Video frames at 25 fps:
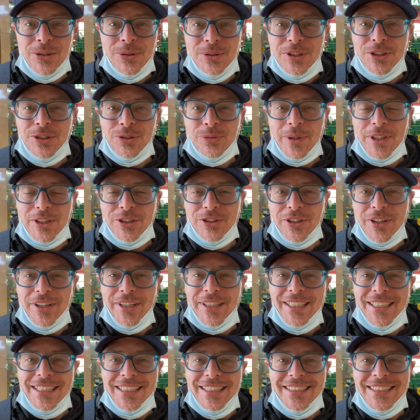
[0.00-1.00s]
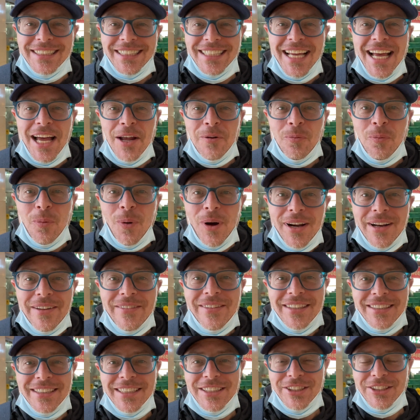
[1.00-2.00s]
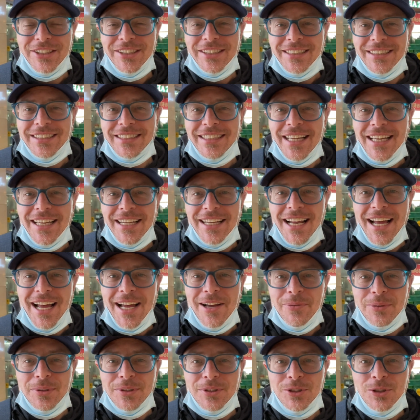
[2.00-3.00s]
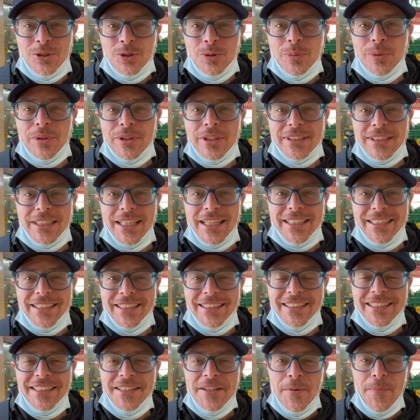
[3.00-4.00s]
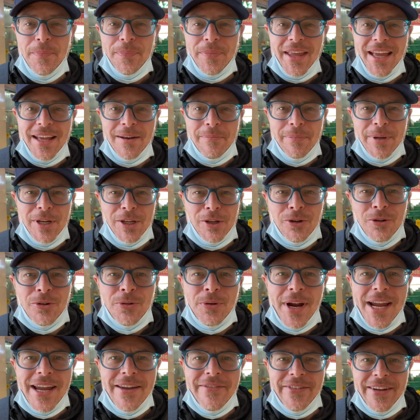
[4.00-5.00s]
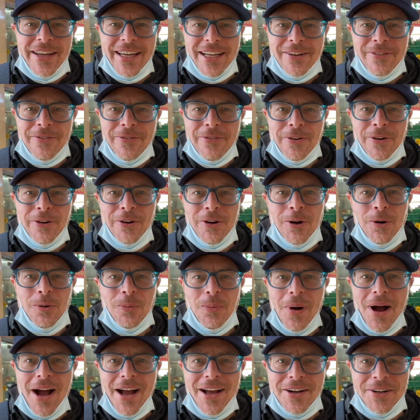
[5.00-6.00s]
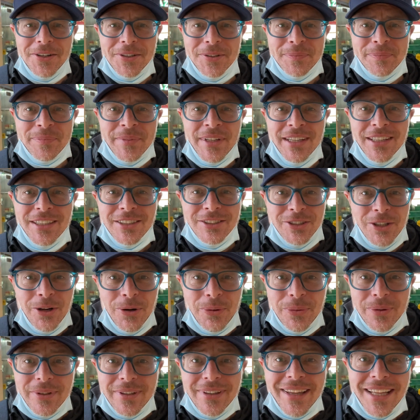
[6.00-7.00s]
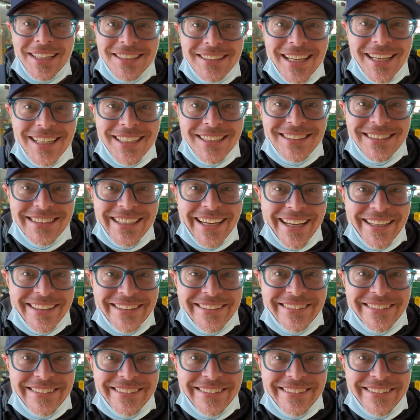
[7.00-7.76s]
this restaurant is it had one of the dishes that I was super excited and been craving for a while. So let's head inside.